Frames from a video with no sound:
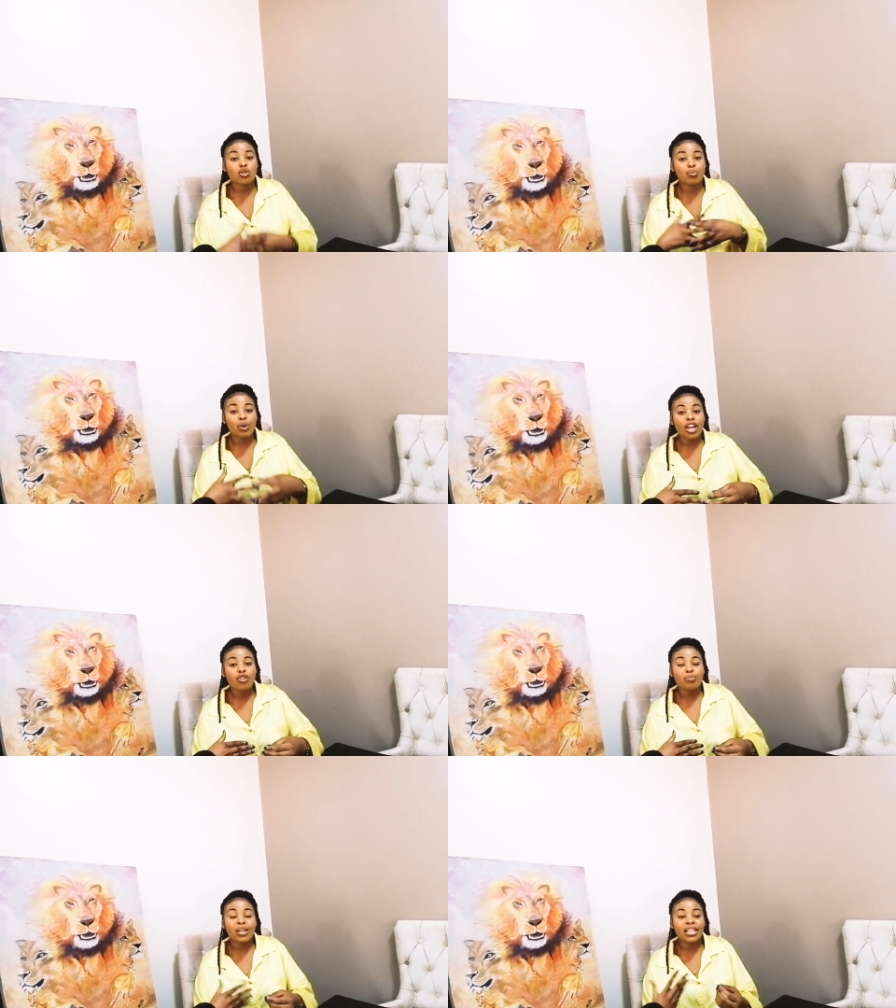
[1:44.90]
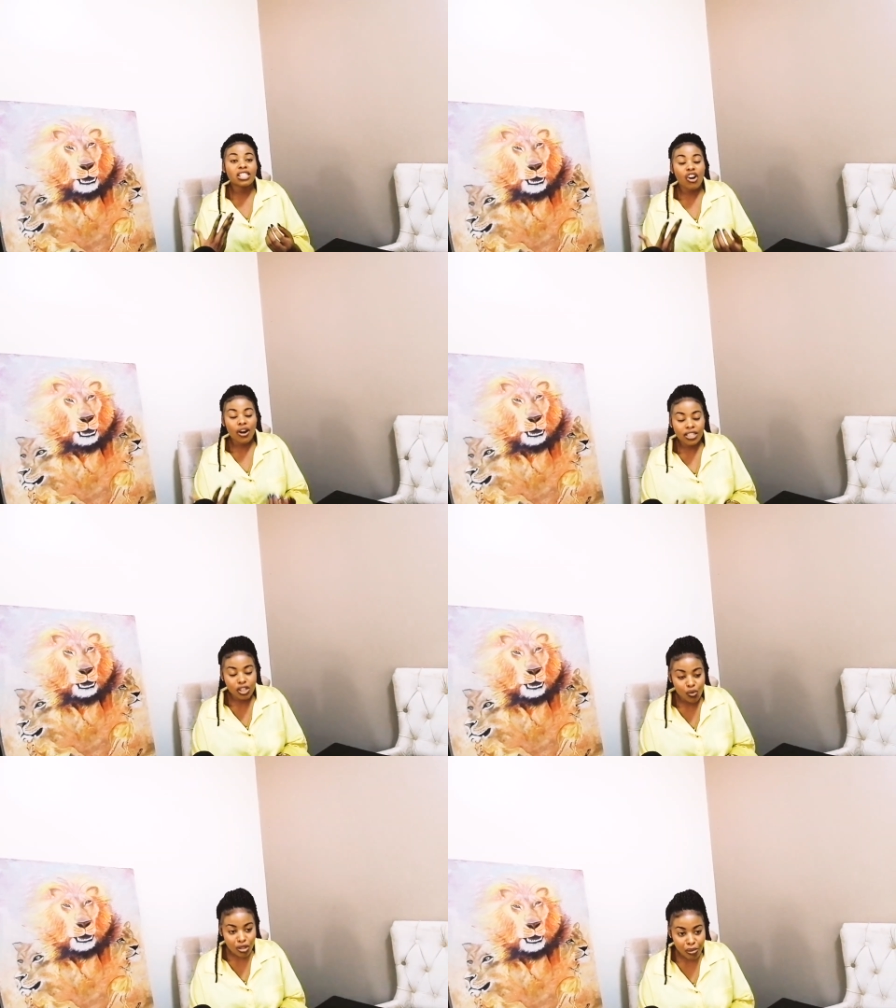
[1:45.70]
to bring i being
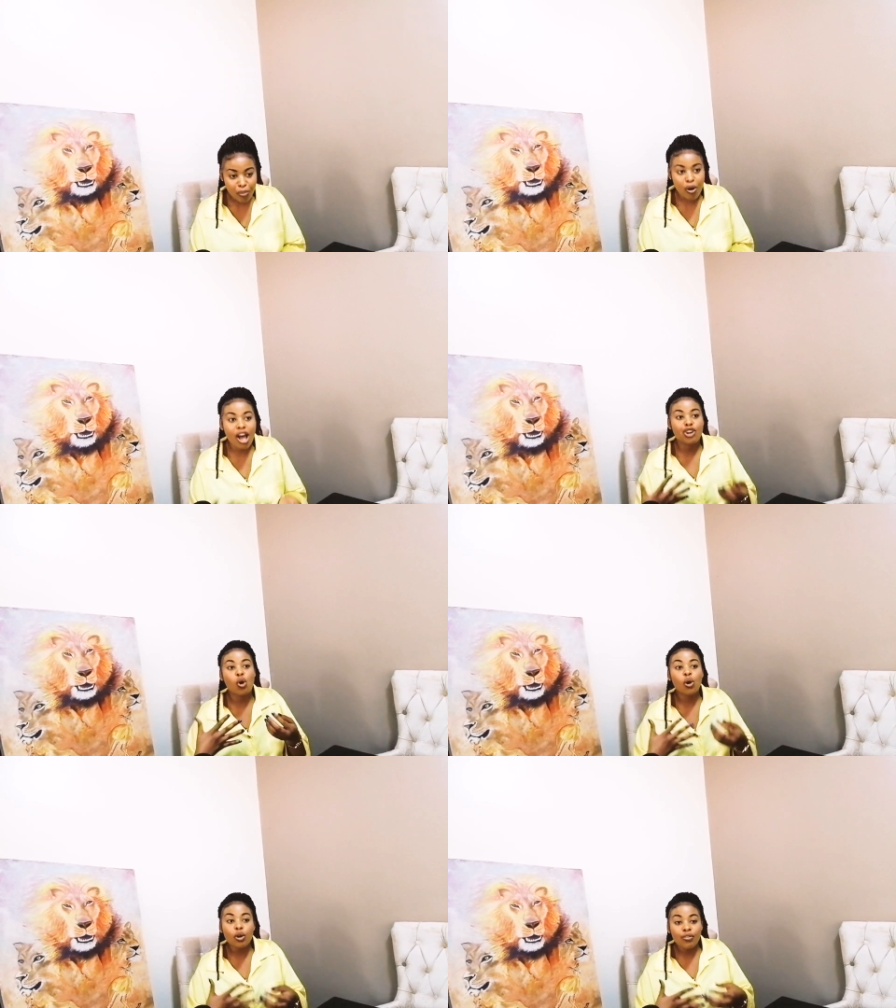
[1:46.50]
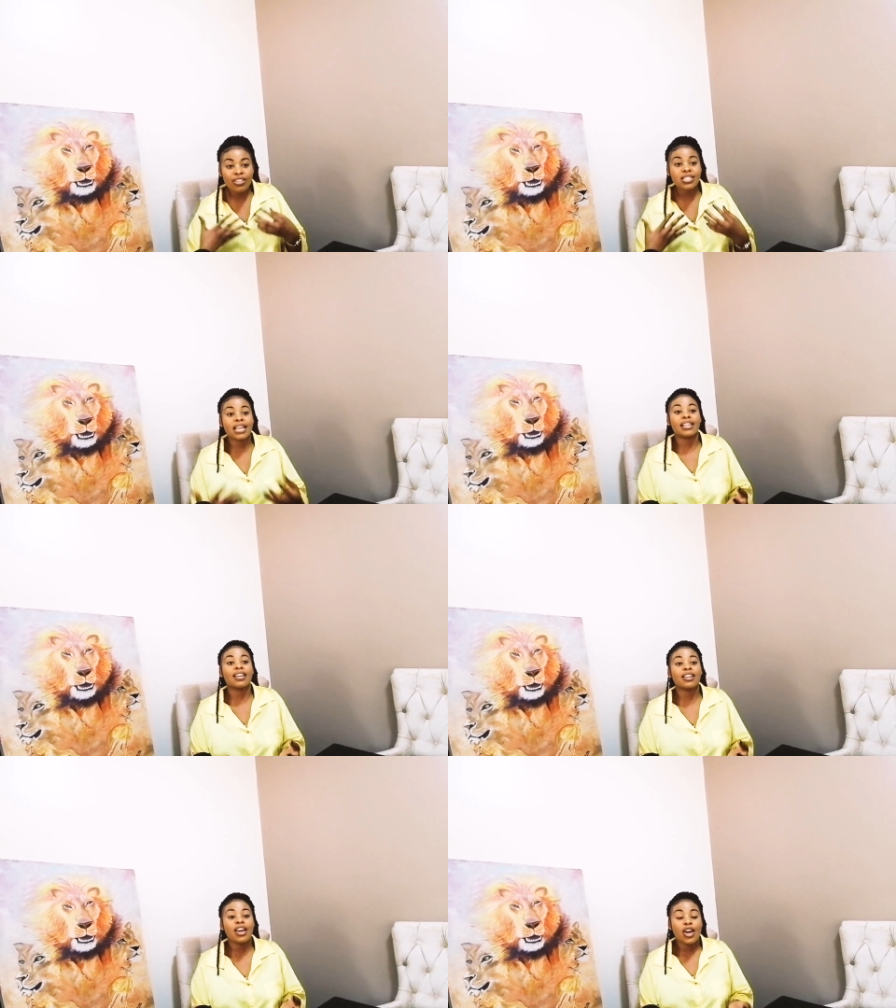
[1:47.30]
interacting with people and all of a
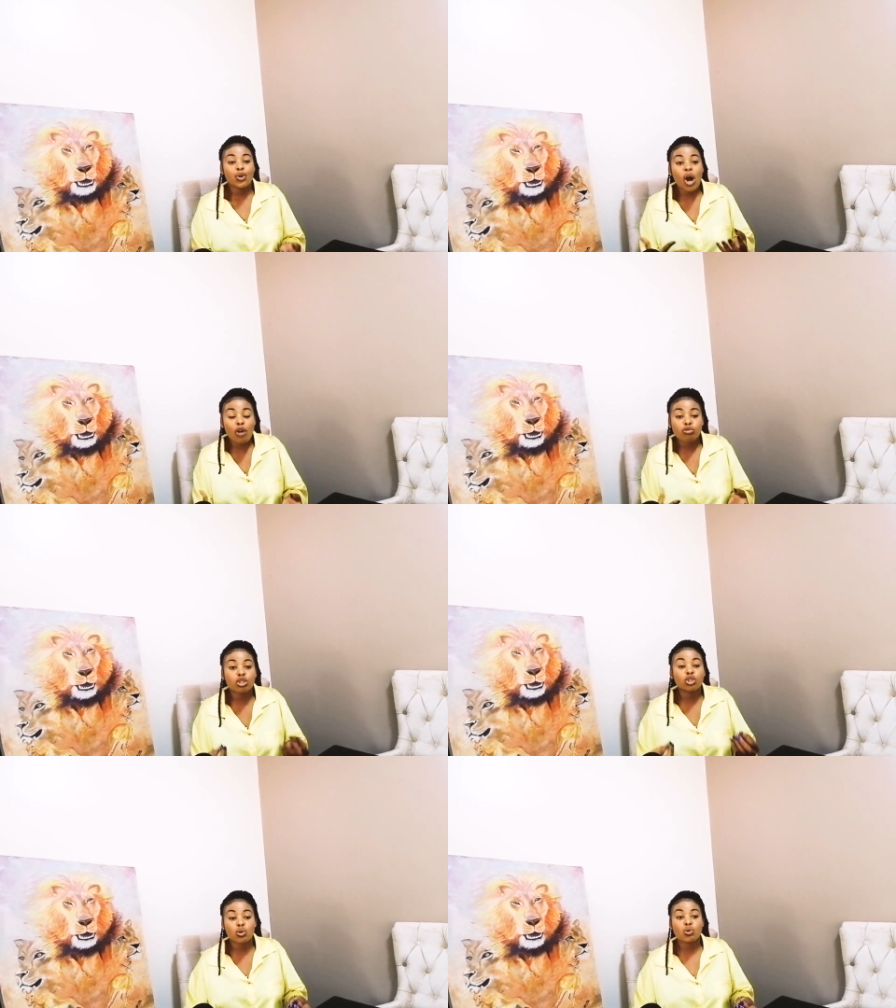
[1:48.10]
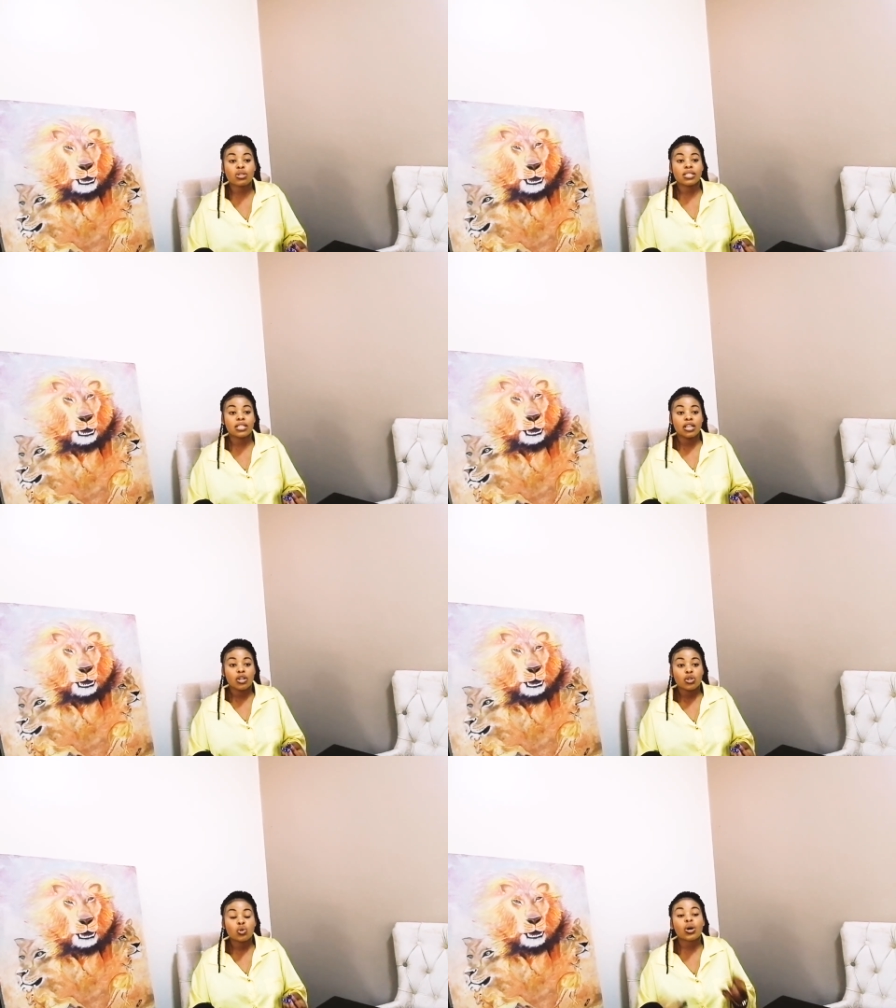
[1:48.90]
sudden you have to choose
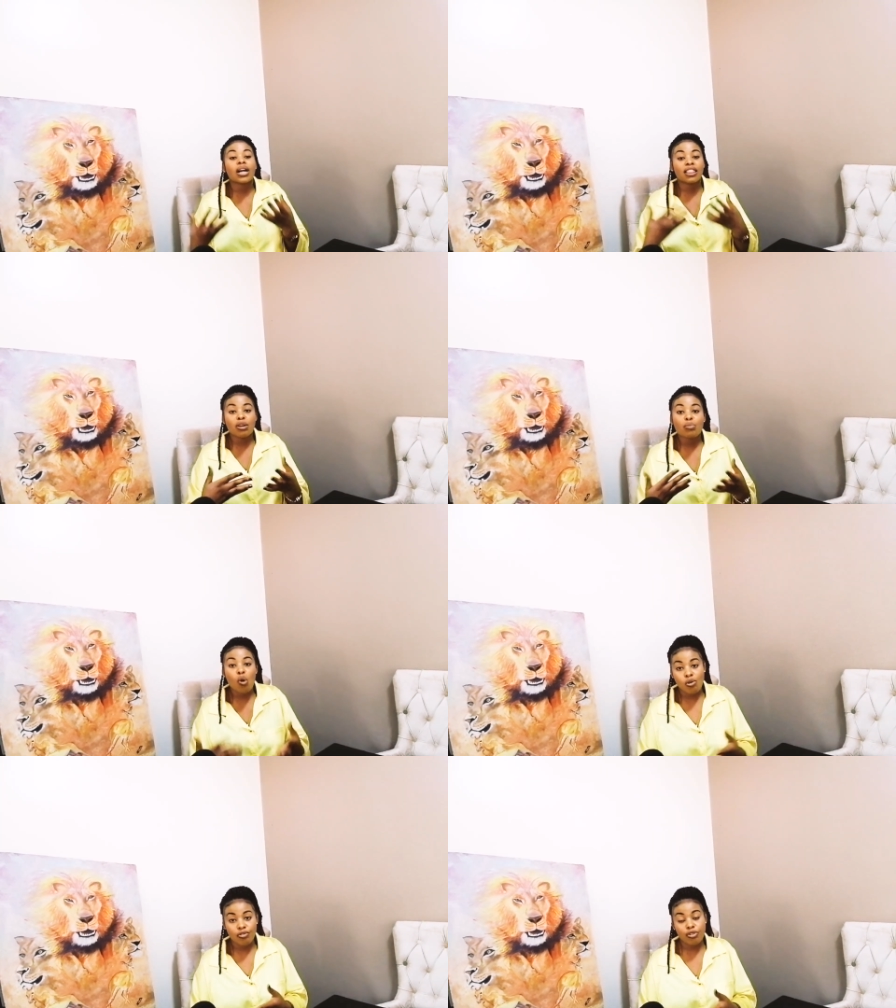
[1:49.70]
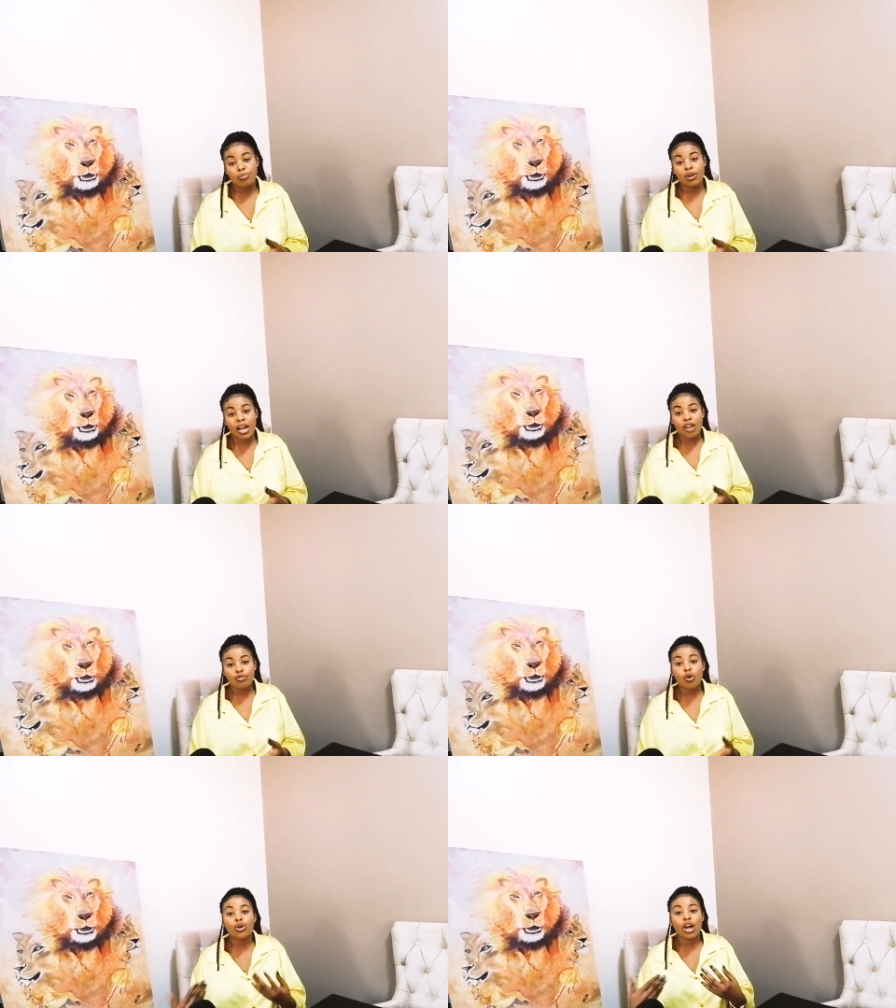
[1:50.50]
to cut them off from your
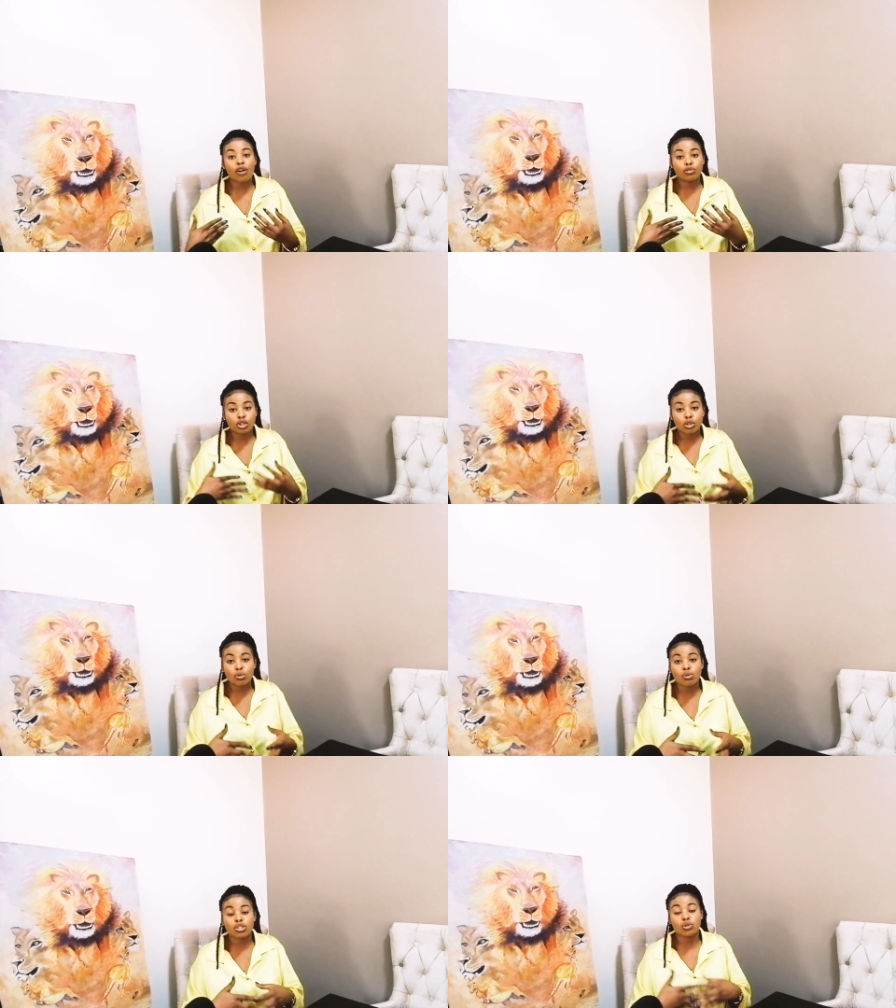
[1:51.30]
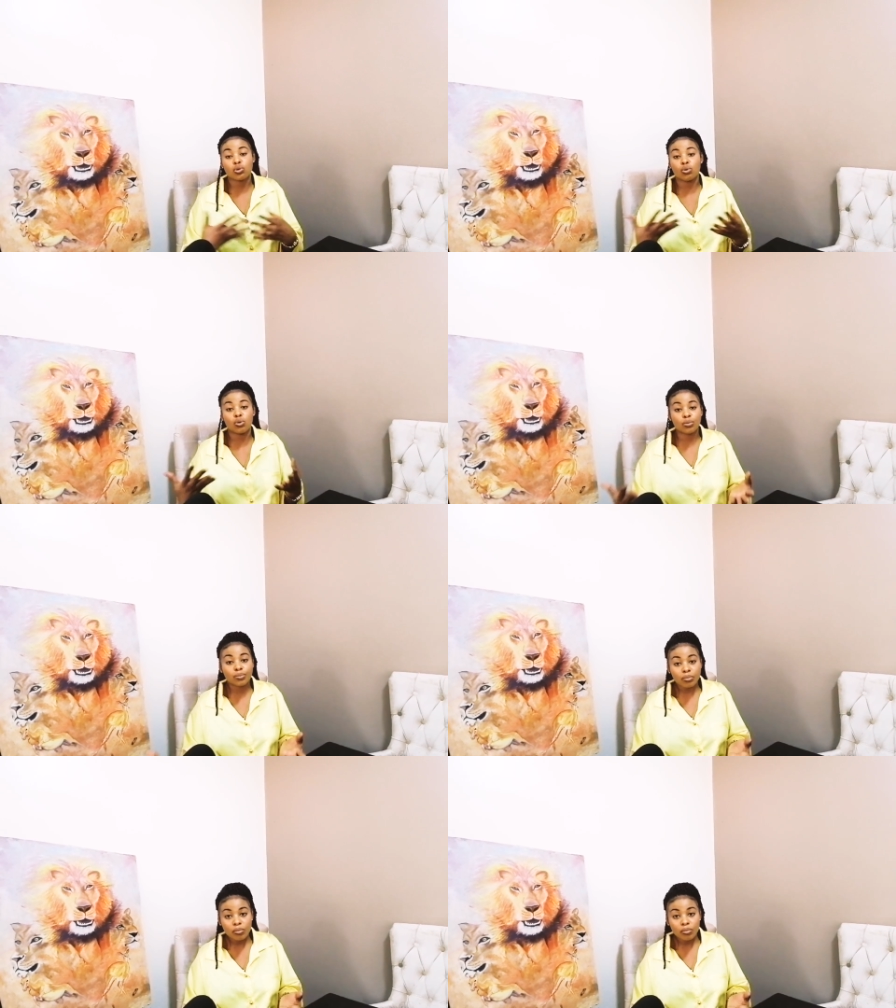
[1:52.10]
life or you have to choose to